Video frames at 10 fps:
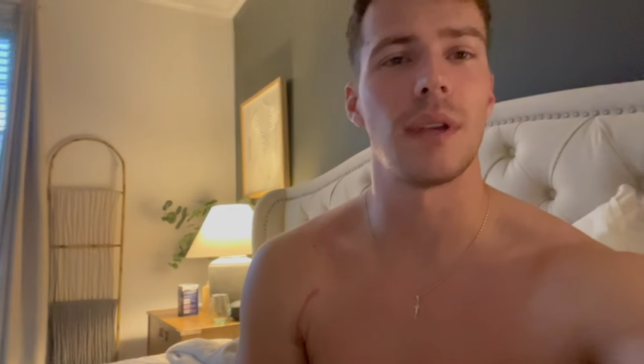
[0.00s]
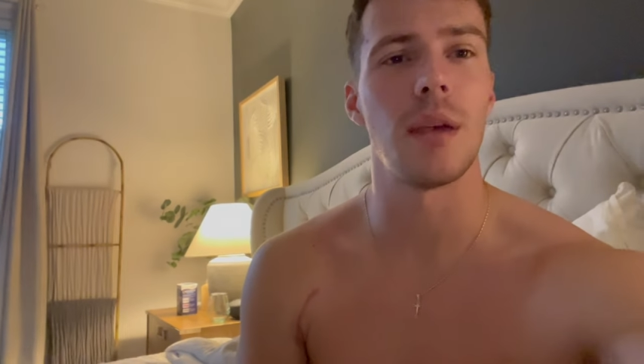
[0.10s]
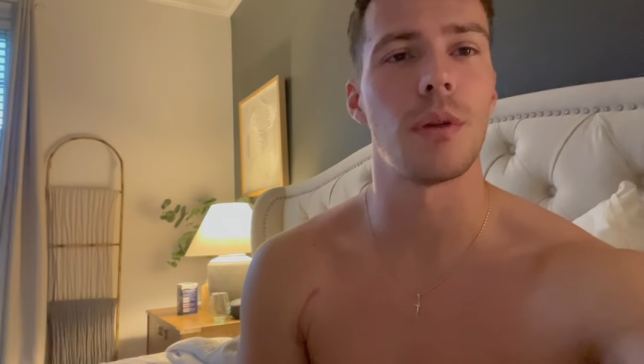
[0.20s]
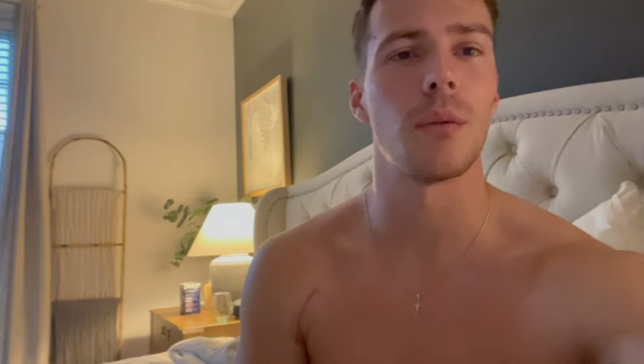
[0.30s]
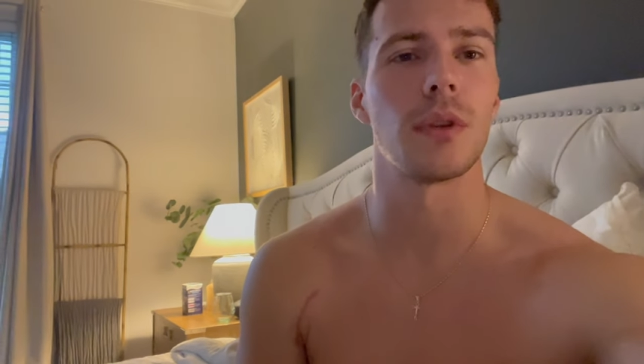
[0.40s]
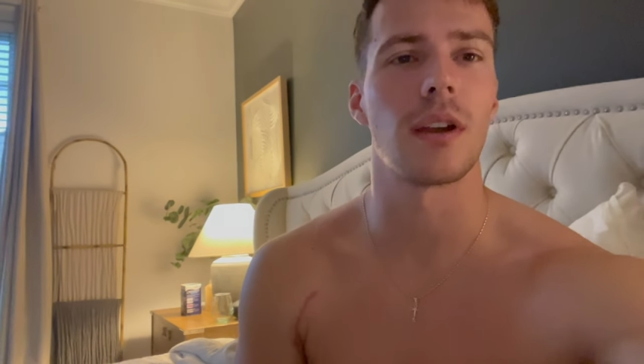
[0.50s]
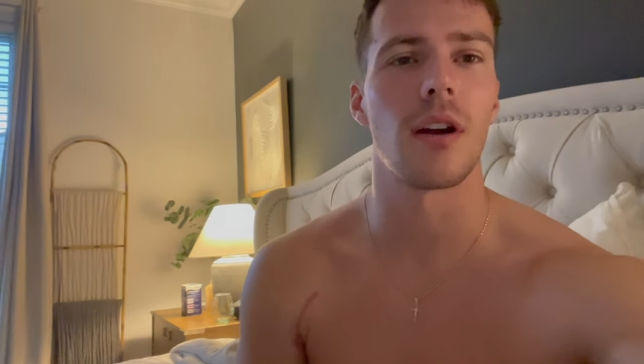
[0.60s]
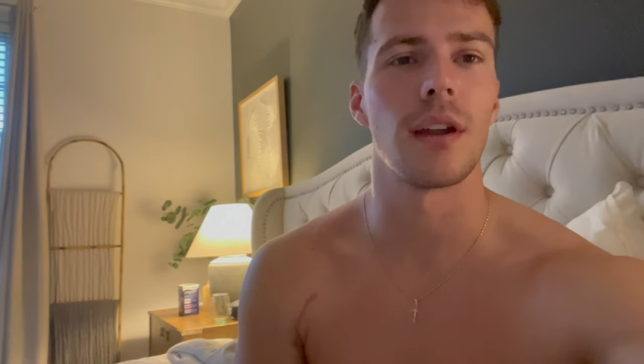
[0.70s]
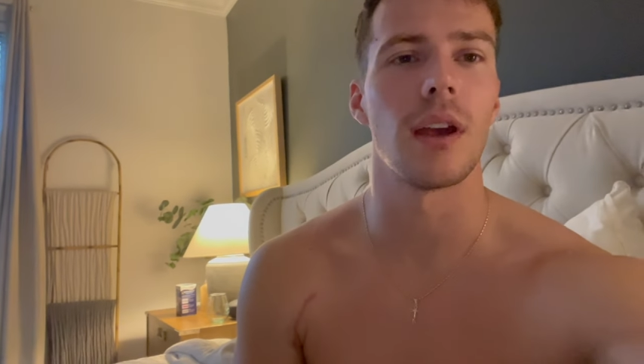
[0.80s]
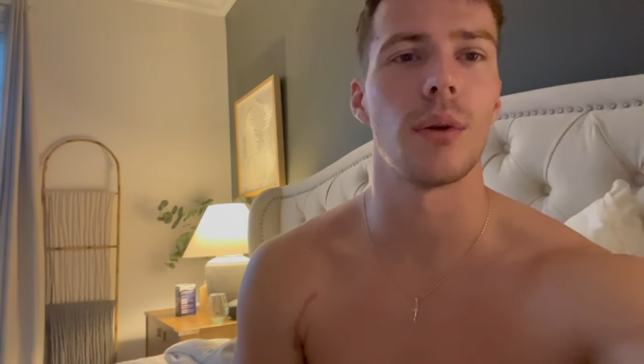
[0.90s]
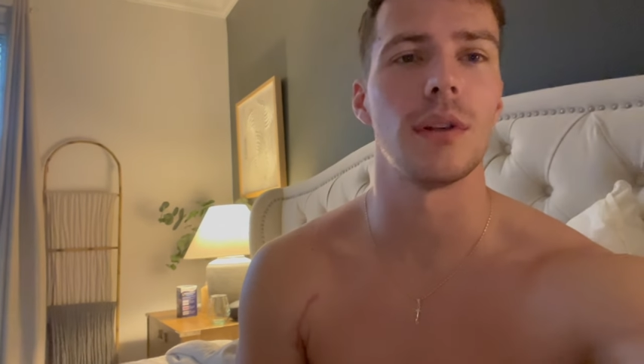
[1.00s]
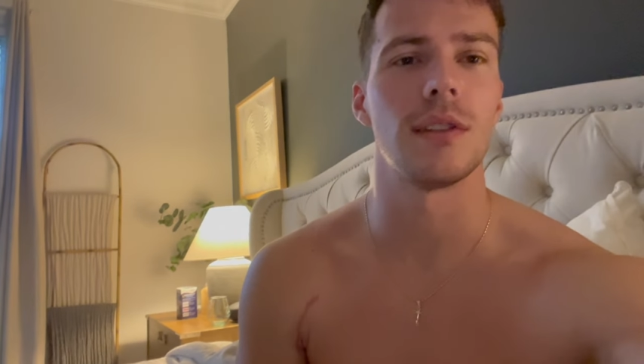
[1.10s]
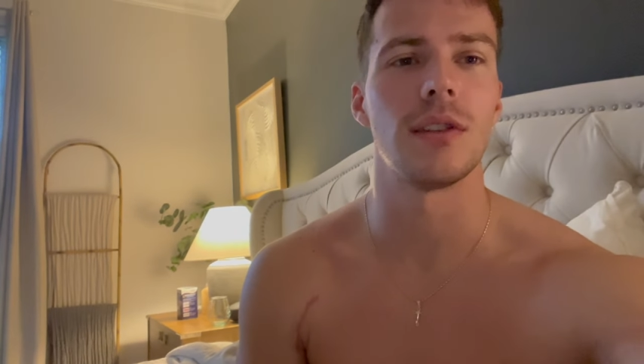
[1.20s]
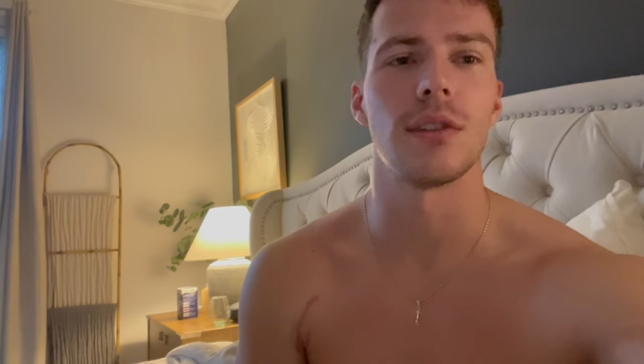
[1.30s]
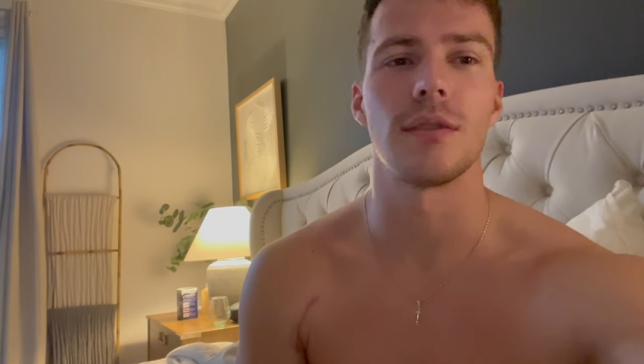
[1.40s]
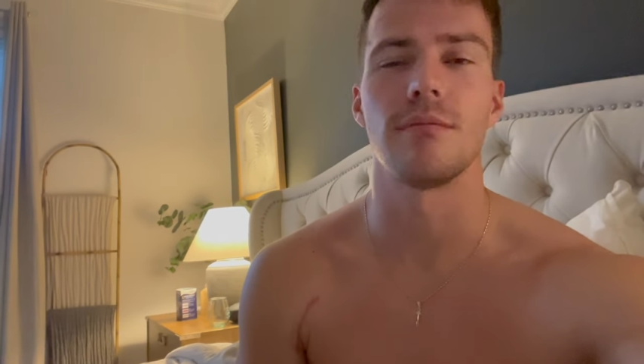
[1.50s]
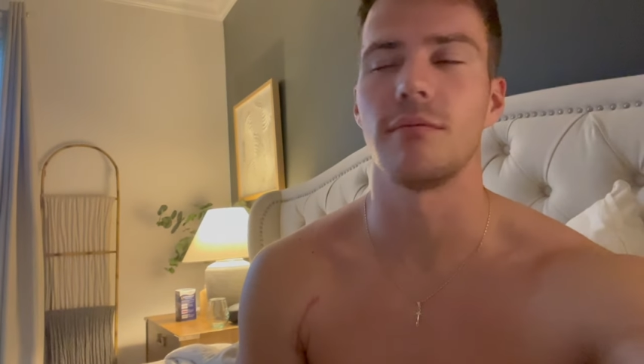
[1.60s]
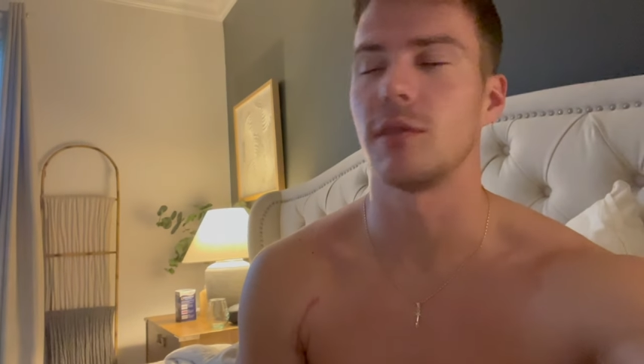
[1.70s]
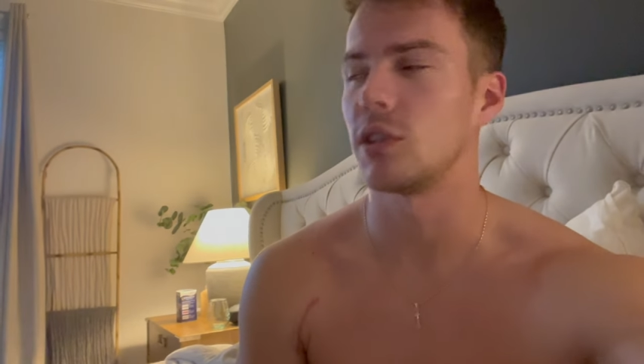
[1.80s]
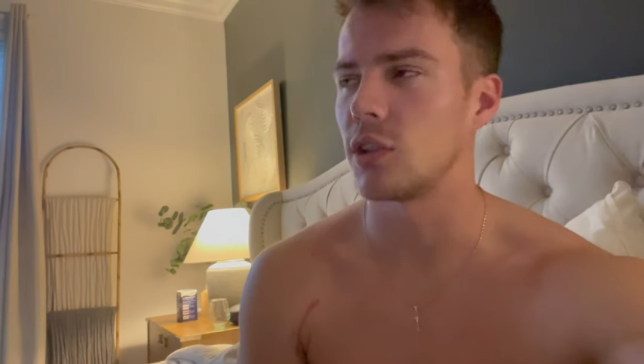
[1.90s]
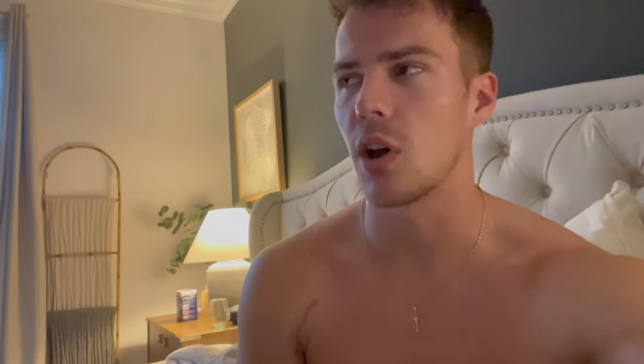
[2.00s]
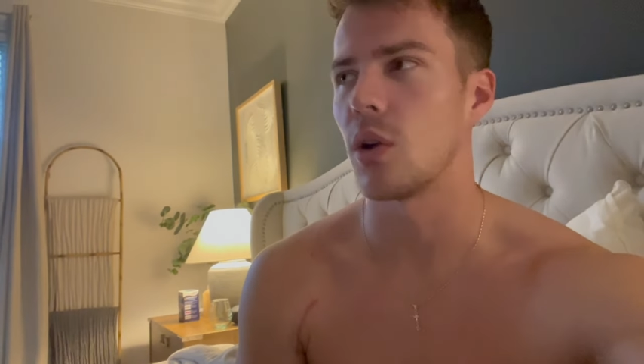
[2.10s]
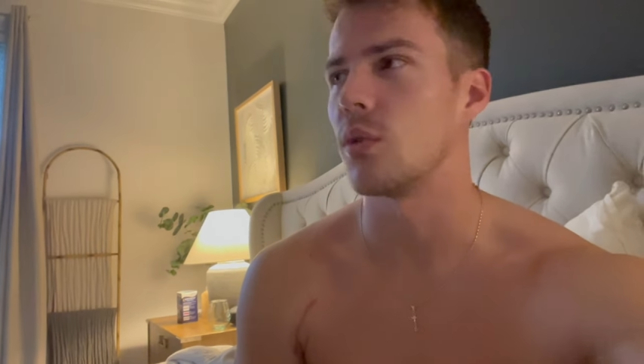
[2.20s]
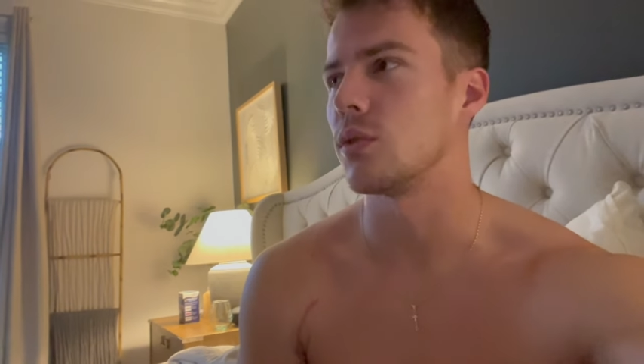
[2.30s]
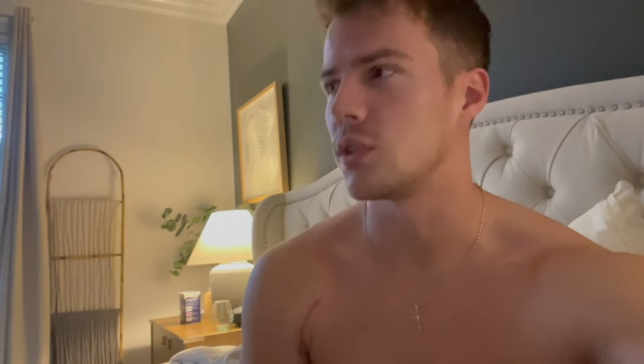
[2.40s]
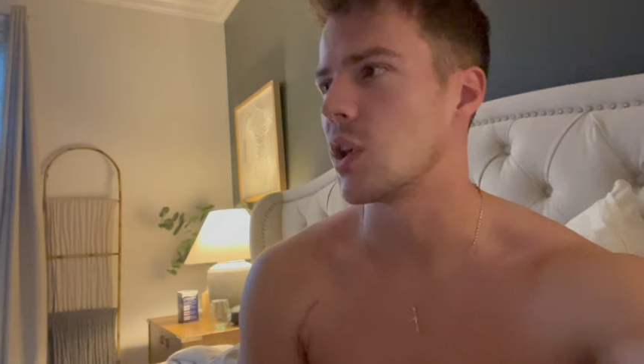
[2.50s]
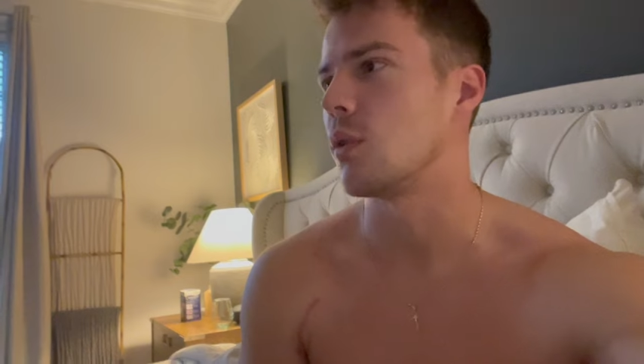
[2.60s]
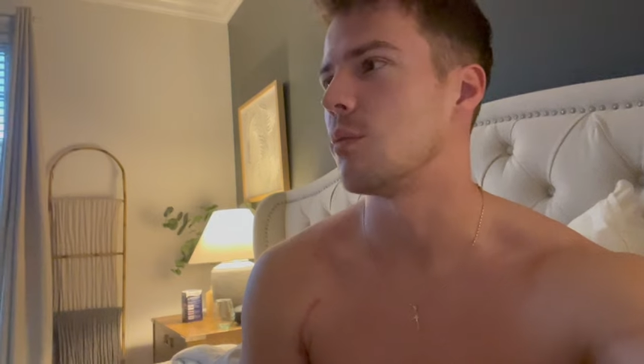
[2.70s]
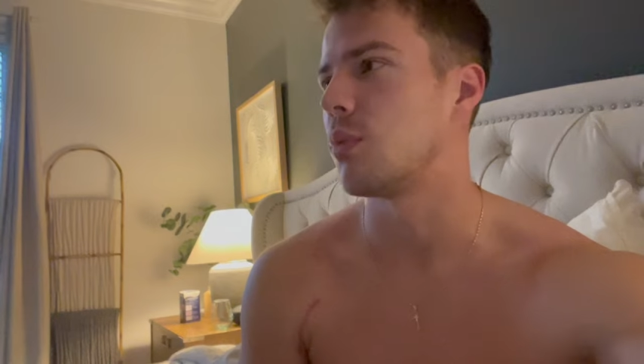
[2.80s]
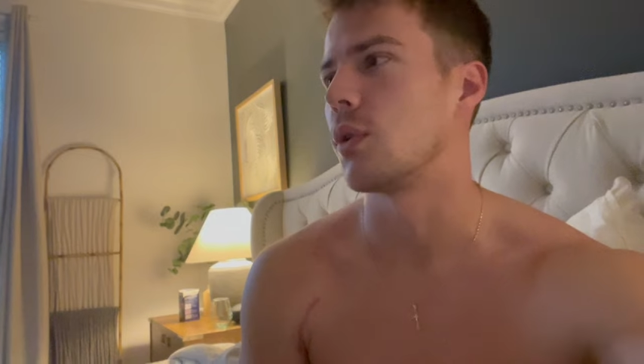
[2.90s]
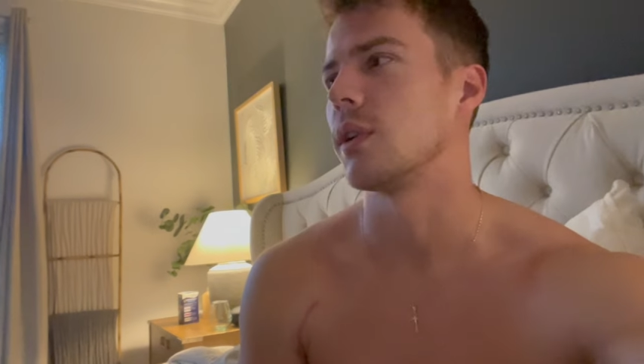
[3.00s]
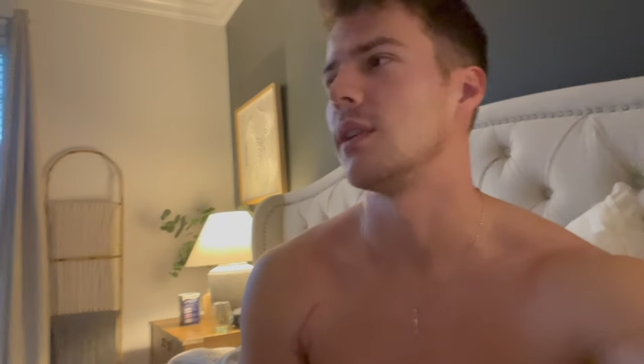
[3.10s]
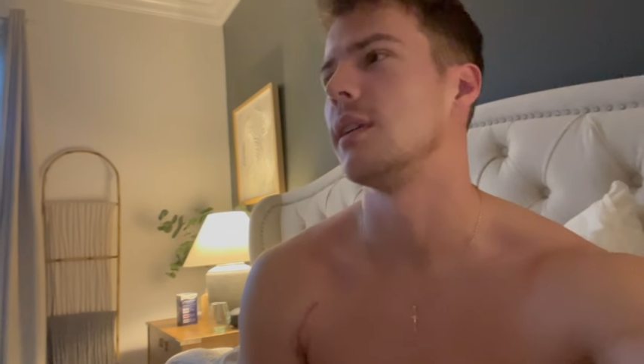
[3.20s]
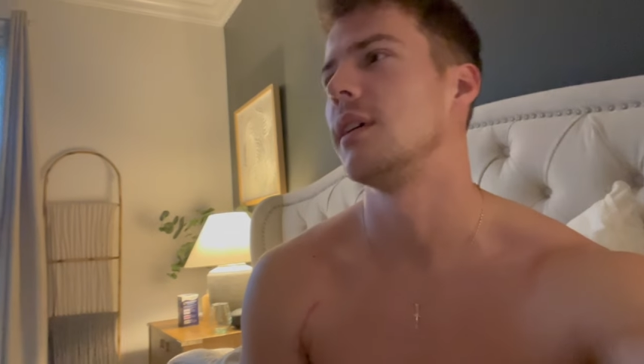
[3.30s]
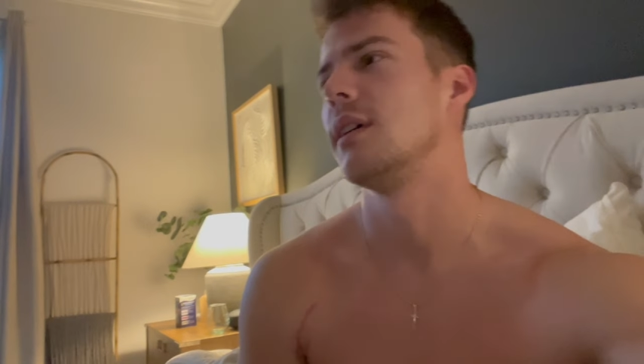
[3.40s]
keeping up with the cardio is just so important.